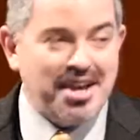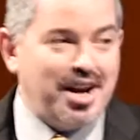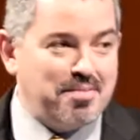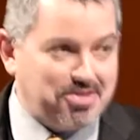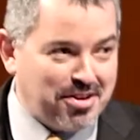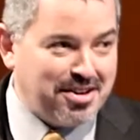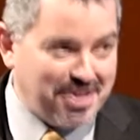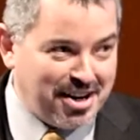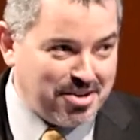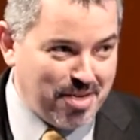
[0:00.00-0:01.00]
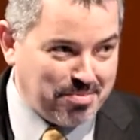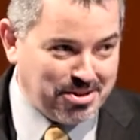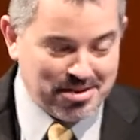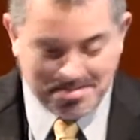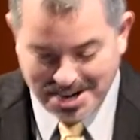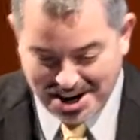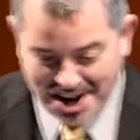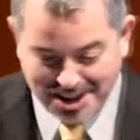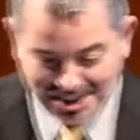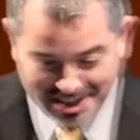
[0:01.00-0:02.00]
And I'm sorry that I interrupted my
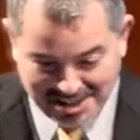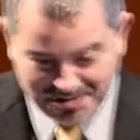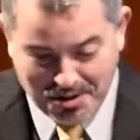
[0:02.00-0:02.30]
colleague